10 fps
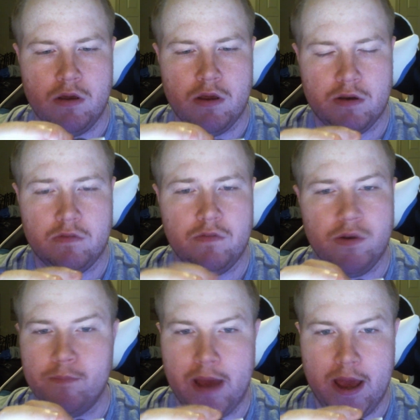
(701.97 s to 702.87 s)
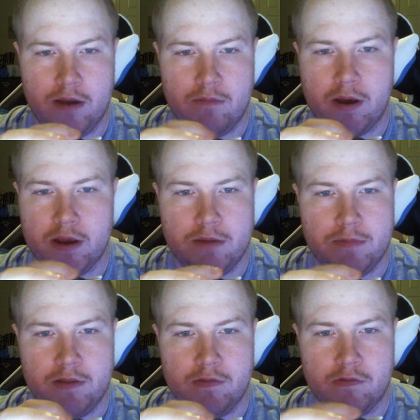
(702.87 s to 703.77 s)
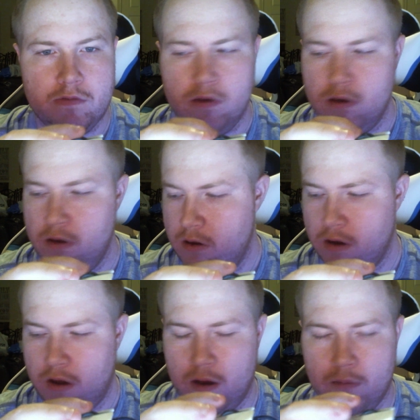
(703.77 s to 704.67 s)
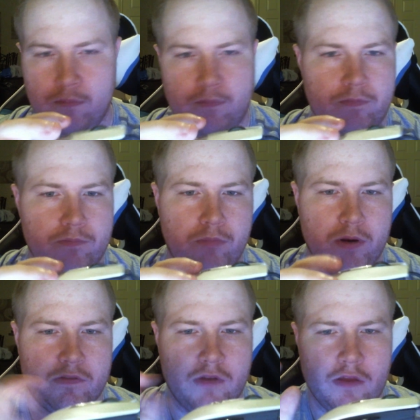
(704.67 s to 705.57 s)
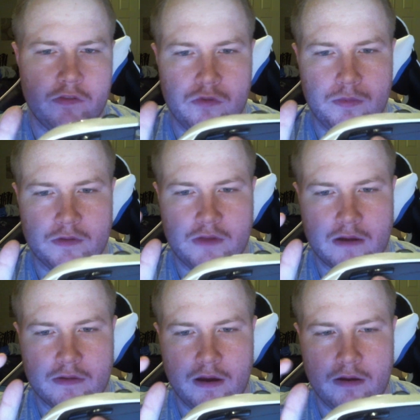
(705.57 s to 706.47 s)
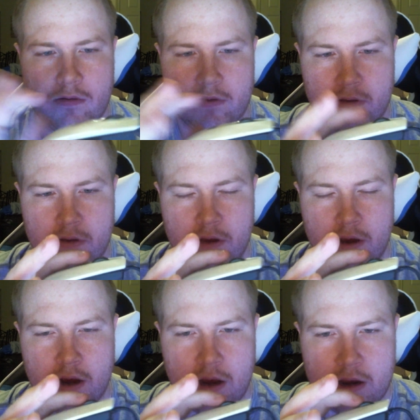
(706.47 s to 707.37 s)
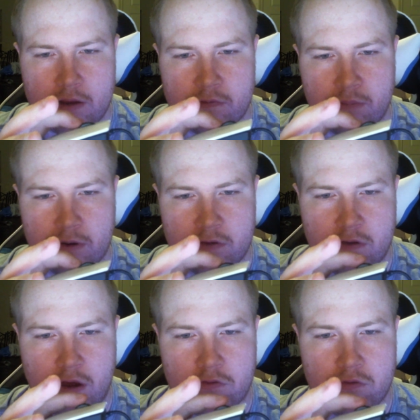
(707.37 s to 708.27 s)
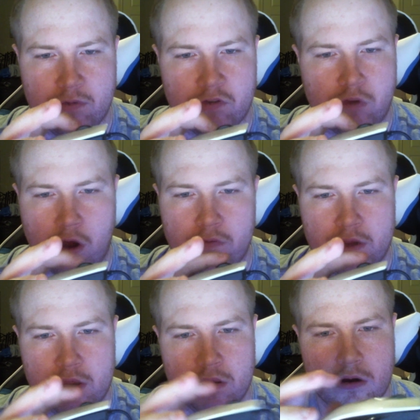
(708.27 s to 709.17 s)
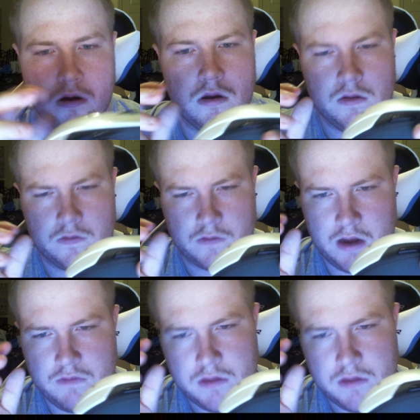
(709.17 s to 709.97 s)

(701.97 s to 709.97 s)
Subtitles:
It doesn't feel bad by any means, but it's not super tactile, but it's not super soft either. It's kind of in the